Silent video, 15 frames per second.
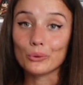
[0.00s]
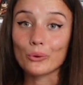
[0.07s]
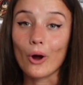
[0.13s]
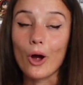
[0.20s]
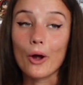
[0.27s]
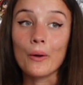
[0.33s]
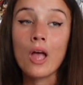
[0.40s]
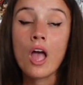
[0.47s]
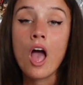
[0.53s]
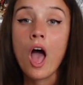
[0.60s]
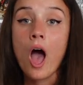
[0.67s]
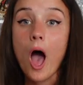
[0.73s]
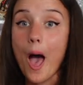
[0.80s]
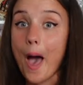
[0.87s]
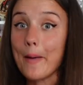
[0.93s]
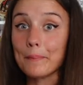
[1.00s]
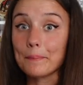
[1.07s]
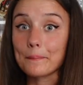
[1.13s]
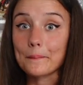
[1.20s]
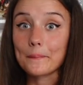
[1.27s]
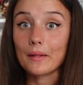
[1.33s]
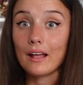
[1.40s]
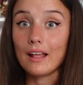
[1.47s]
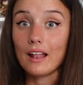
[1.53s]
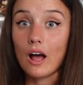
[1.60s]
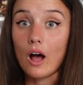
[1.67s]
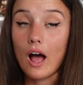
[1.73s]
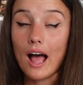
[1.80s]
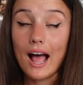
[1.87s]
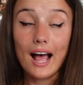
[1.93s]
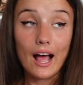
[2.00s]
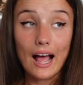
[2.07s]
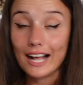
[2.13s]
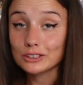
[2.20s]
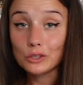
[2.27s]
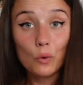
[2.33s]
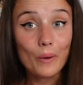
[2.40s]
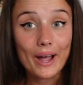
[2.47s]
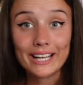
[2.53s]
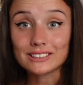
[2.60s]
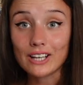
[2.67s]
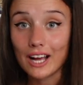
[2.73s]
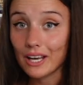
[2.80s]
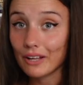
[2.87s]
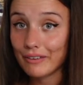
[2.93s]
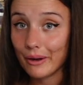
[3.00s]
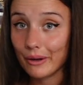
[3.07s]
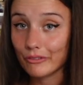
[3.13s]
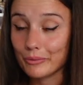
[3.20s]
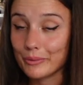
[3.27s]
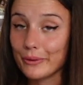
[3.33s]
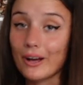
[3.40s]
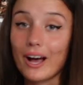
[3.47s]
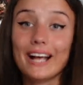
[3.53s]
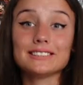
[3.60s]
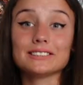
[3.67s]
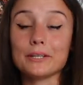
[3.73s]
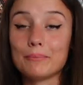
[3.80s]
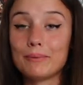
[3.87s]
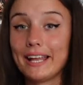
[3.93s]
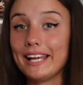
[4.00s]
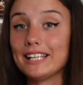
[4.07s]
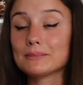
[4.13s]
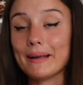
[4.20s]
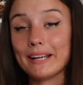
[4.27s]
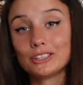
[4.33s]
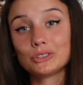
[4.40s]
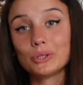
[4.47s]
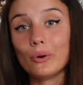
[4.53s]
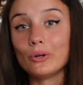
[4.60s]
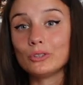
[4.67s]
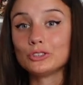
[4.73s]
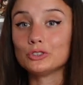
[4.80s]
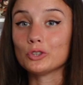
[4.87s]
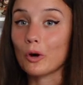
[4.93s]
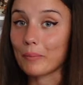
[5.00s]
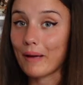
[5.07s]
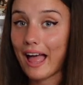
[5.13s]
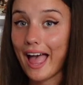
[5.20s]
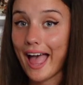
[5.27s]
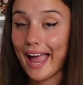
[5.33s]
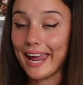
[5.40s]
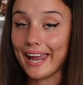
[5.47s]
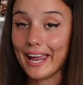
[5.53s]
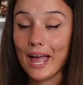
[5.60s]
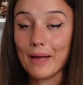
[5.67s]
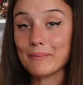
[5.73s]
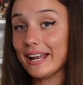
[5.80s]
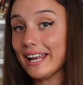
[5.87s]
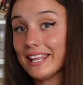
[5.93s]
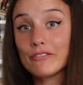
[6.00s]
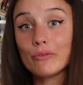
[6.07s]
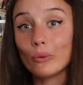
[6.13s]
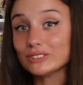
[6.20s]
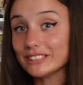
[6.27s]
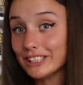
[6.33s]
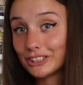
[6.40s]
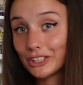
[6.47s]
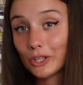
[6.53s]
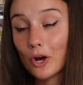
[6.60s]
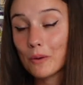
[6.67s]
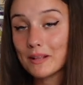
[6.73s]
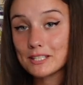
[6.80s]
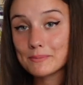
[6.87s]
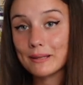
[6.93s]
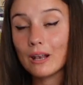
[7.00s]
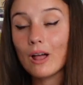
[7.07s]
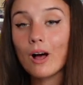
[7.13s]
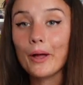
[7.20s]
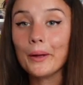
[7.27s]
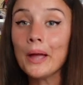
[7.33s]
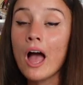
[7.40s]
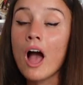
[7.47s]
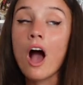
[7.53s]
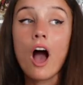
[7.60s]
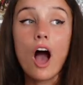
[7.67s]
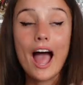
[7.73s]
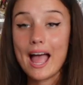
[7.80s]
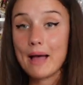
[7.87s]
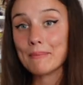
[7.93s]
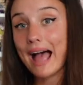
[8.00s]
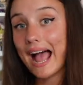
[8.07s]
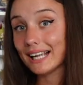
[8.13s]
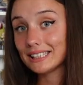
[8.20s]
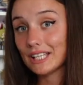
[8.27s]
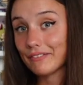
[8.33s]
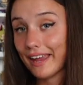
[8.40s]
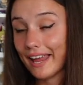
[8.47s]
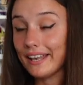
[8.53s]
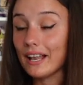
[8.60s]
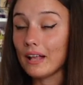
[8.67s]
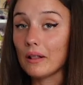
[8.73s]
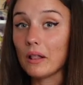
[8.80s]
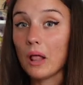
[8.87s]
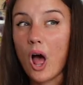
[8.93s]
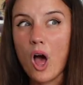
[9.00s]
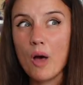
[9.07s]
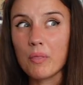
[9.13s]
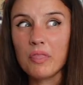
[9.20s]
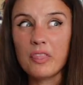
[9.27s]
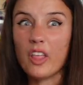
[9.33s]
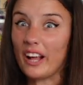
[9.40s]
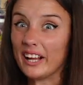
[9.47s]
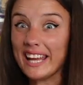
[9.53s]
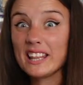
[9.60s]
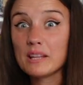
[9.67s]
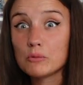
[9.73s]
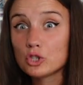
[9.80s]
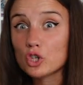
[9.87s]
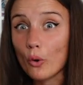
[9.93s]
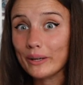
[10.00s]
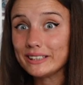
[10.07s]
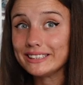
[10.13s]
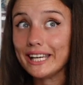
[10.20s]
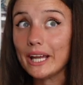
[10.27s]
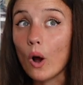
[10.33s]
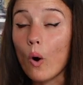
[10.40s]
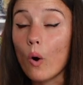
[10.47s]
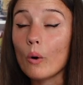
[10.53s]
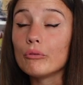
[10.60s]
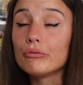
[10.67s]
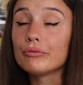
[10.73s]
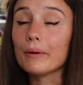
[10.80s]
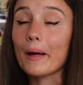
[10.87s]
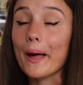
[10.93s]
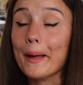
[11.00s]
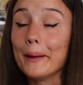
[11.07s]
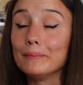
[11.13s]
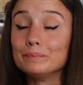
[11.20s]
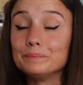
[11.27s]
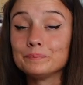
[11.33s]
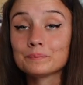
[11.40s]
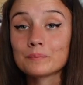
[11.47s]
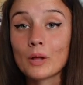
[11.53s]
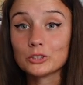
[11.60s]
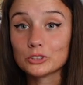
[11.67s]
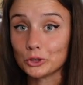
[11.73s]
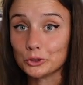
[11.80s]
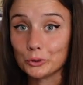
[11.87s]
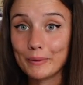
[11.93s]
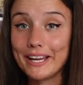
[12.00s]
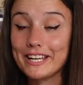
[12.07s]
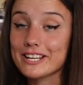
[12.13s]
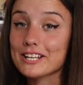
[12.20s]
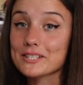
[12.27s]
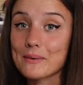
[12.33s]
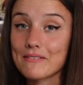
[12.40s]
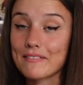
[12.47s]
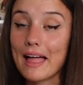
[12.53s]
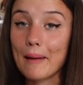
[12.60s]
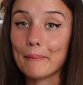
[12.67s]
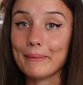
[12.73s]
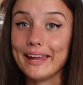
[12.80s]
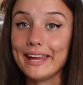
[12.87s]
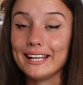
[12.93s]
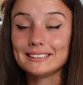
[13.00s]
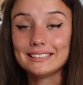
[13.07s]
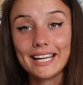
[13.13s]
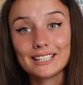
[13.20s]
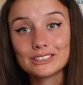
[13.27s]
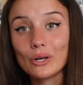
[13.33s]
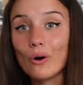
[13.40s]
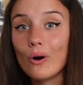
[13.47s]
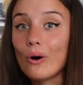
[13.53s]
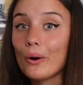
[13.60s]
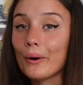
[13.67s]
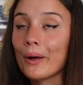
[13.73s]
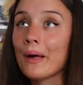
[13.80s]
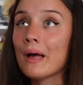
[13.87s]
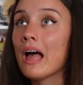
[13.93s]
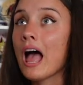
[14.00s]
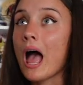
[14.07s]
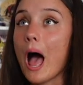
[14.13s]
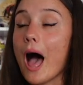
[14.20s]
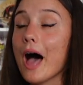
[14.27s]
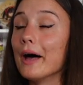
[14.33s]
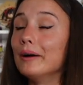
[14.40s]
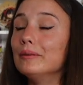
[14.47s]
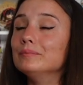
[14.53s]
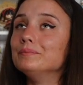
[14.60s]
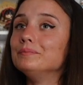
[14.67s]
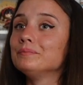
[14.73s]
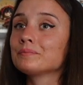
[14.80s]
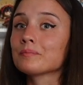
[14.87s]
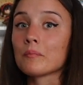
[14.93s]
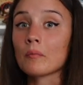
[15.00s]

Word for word: grow. Um, as always, I love hearing from you guys, so please make sure to drop a, um, any thoughts into the comments below. I am active in uh, like in the majority of um, social medias, whether that be TikTok, um,